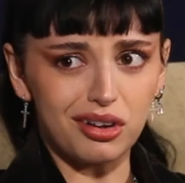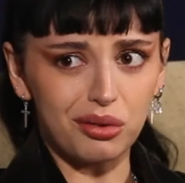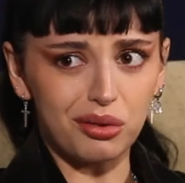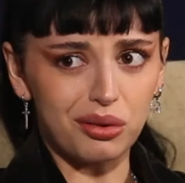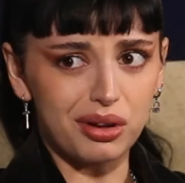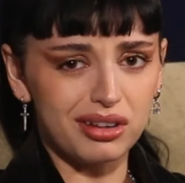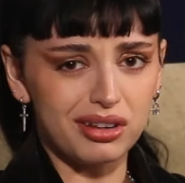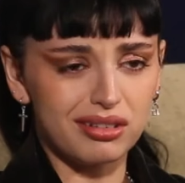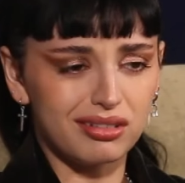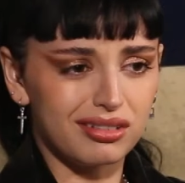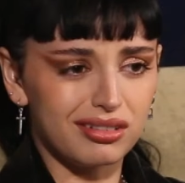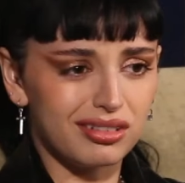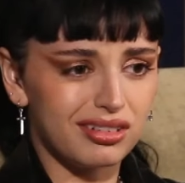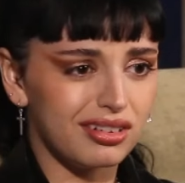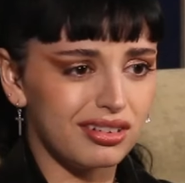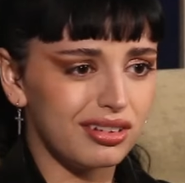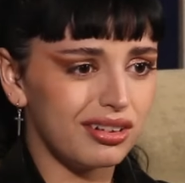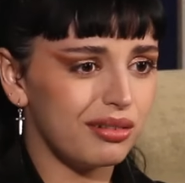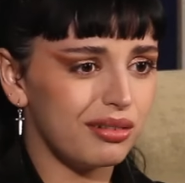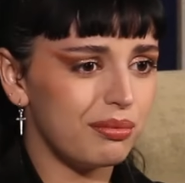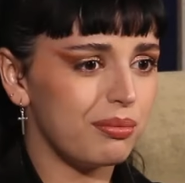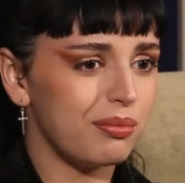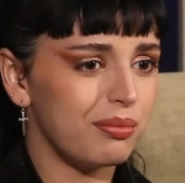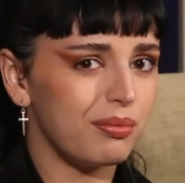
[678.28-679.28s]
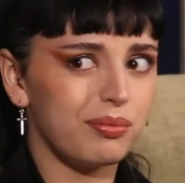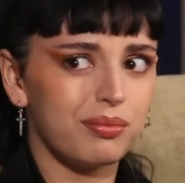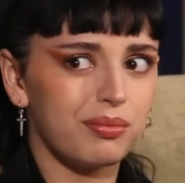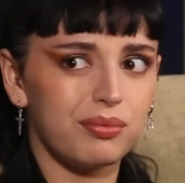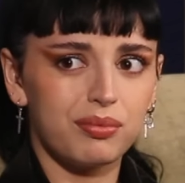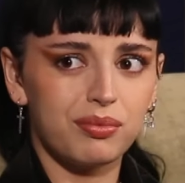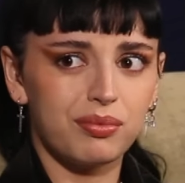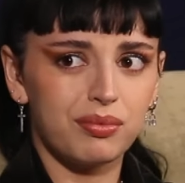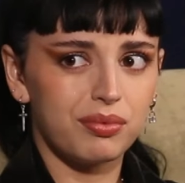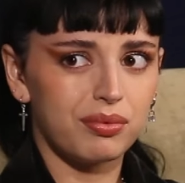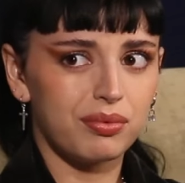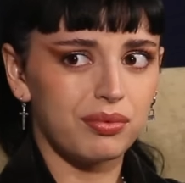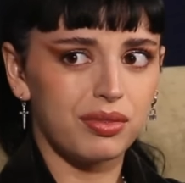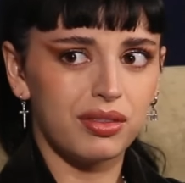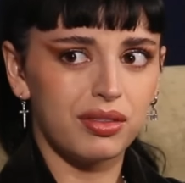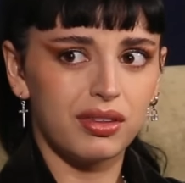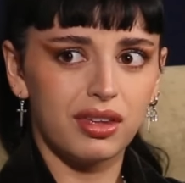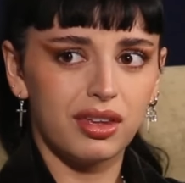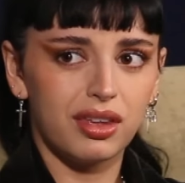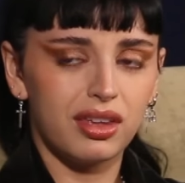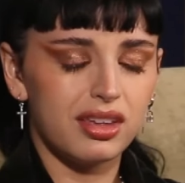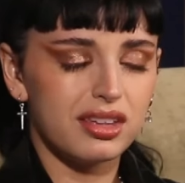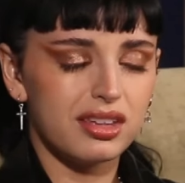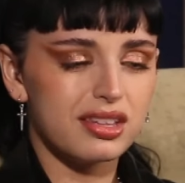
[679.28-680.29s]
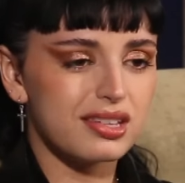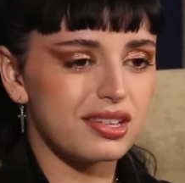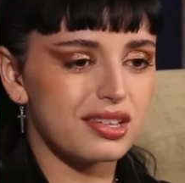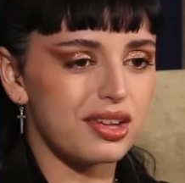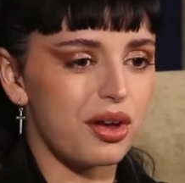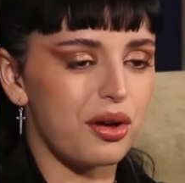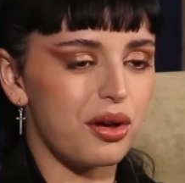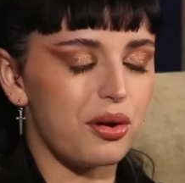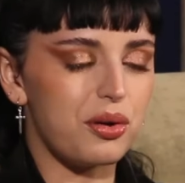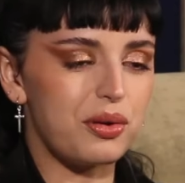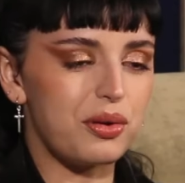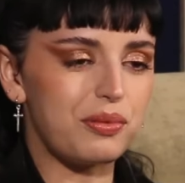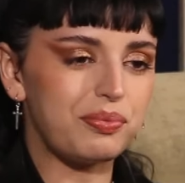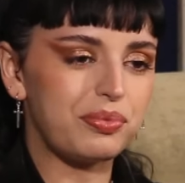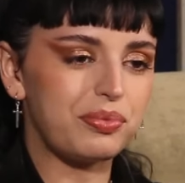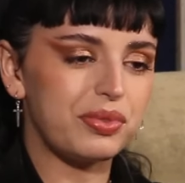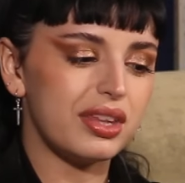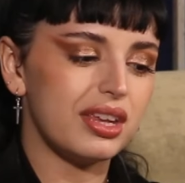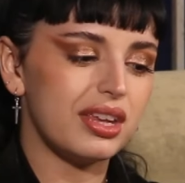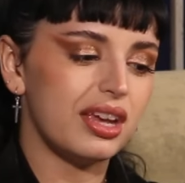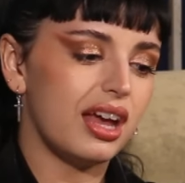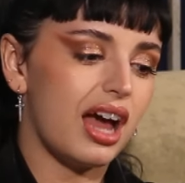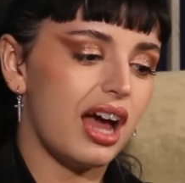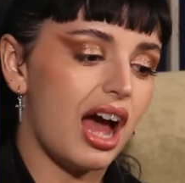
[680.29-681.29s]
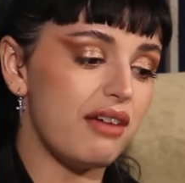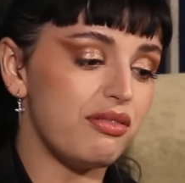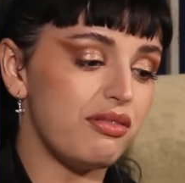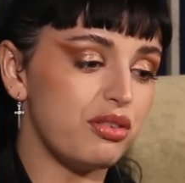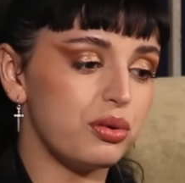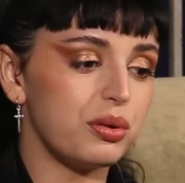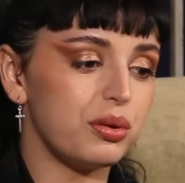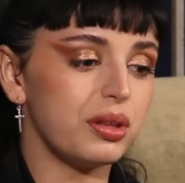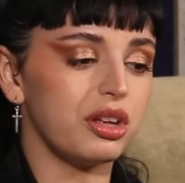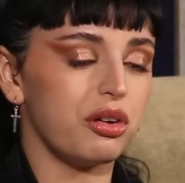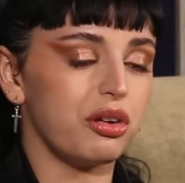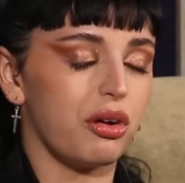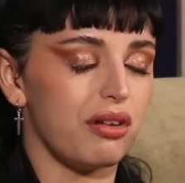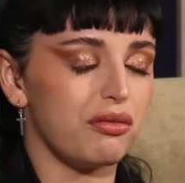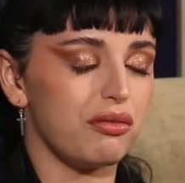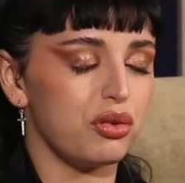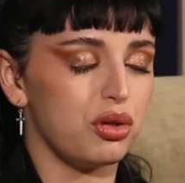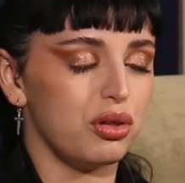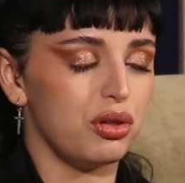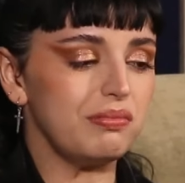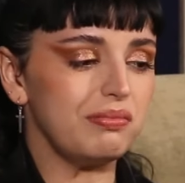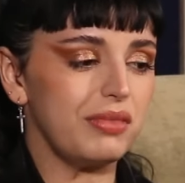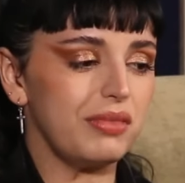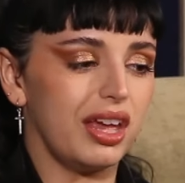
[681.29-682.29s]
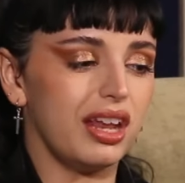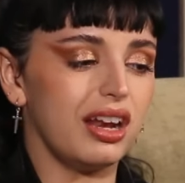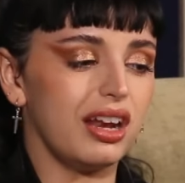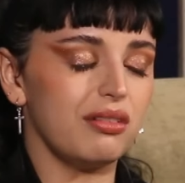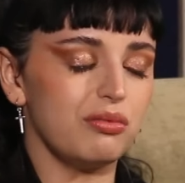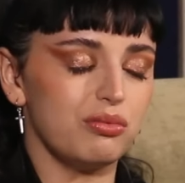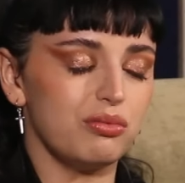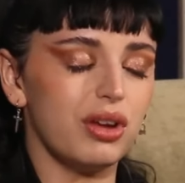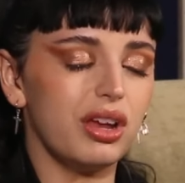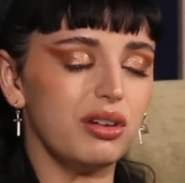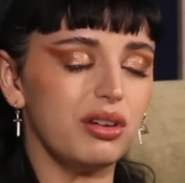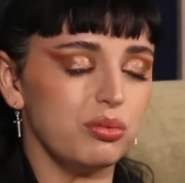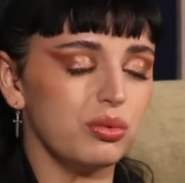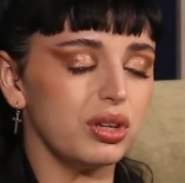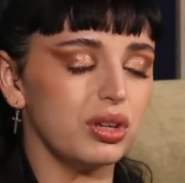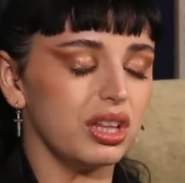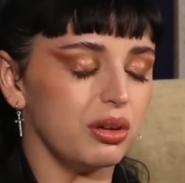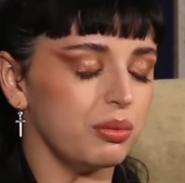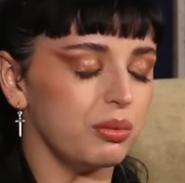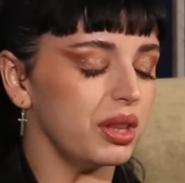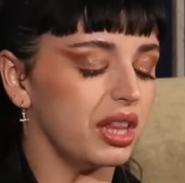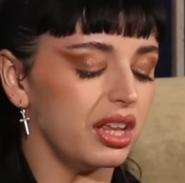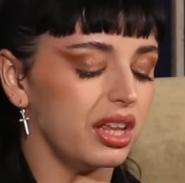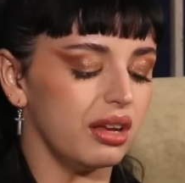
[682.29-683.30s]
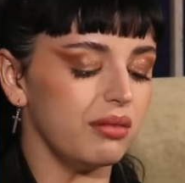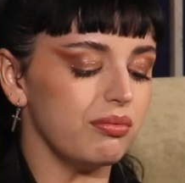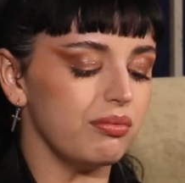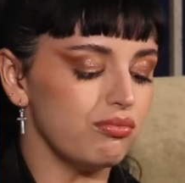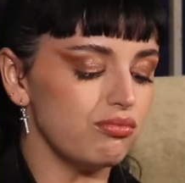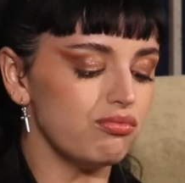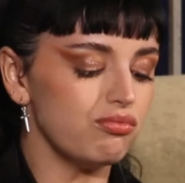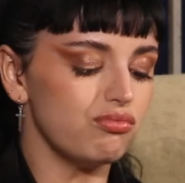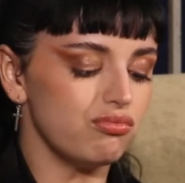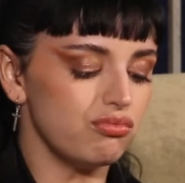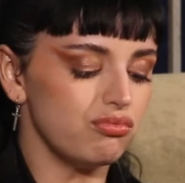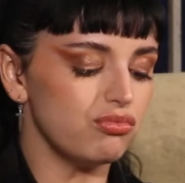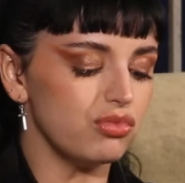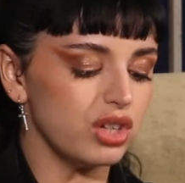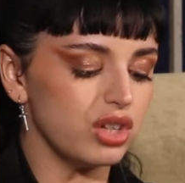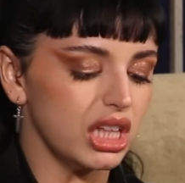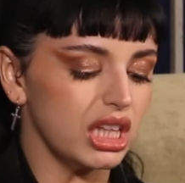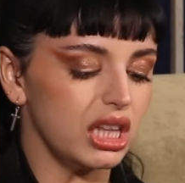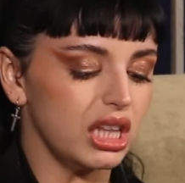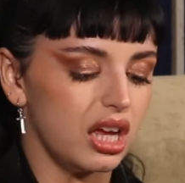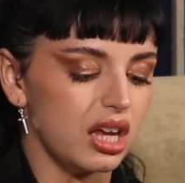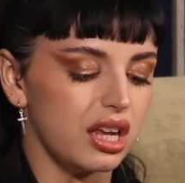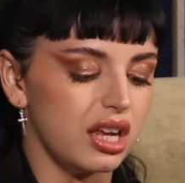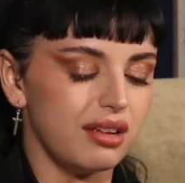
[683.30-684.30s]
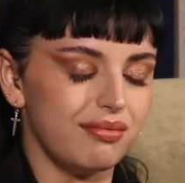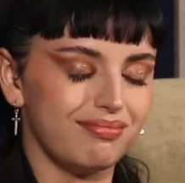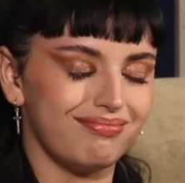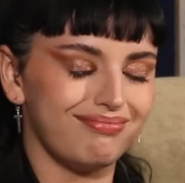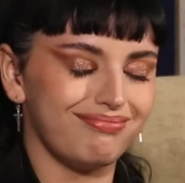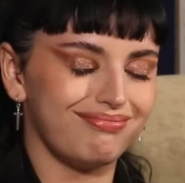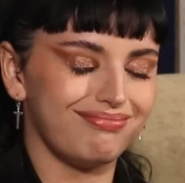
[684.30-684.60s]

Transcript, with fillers: do it. And right. So I feel really grateful and I'm, I'm really, really, really lucky.